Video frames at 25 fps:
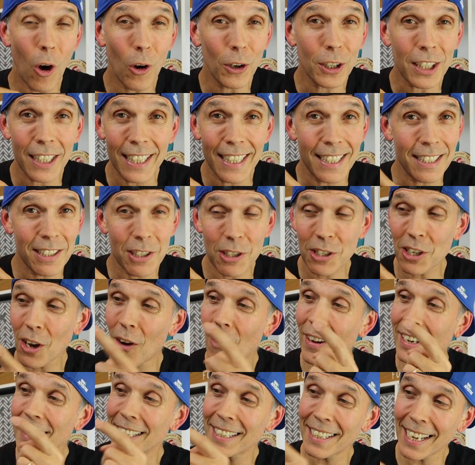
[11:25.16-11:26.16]
oddly
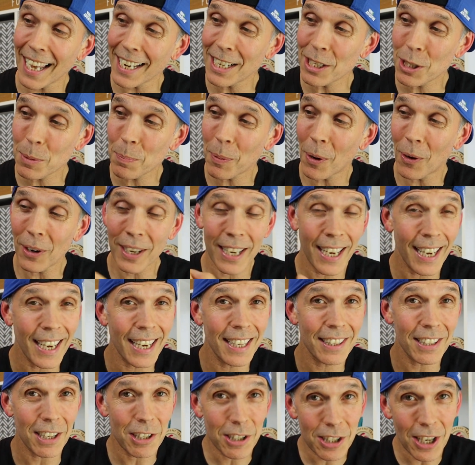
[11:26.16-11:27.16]
designed lace pocket
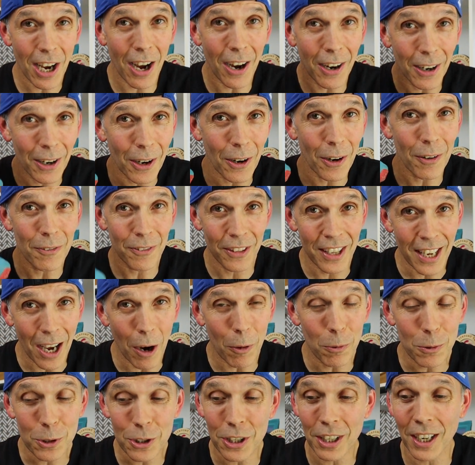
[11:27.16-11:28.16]
in the tongue of the
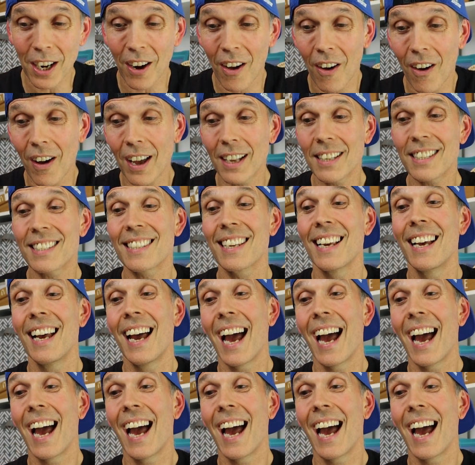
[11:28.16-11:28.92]
Ultra Glides,